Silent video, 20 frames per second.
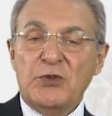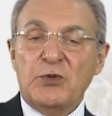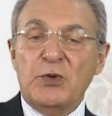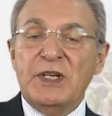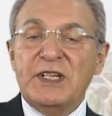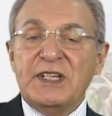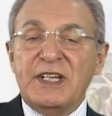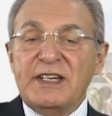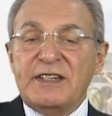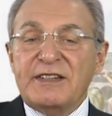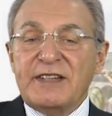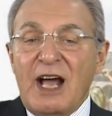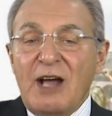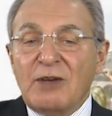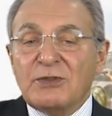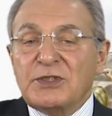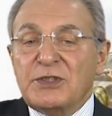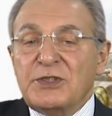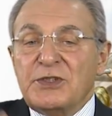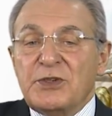
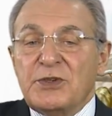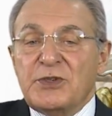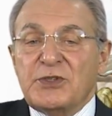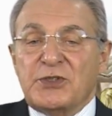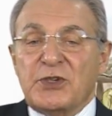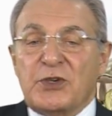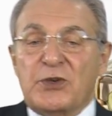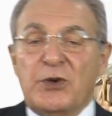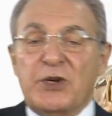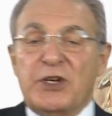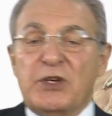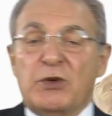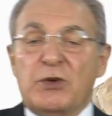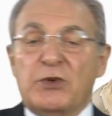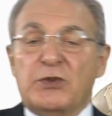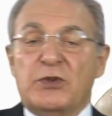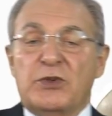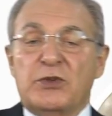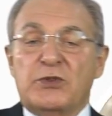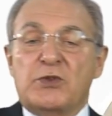20,000 years ago, in
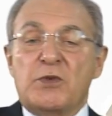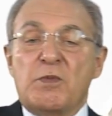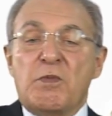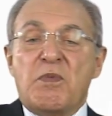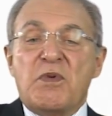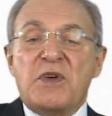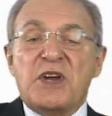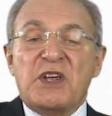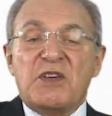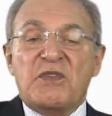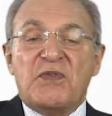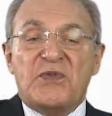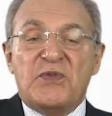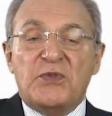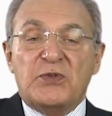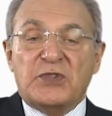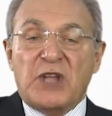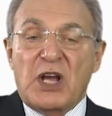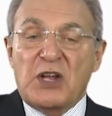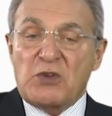order to bring
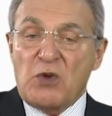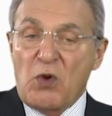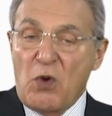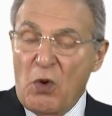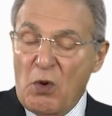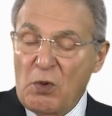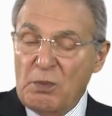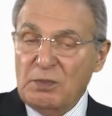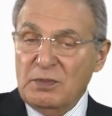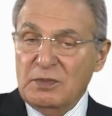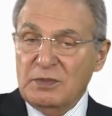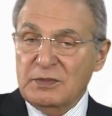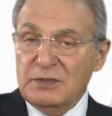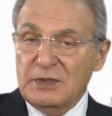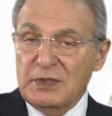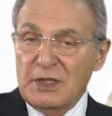food at home,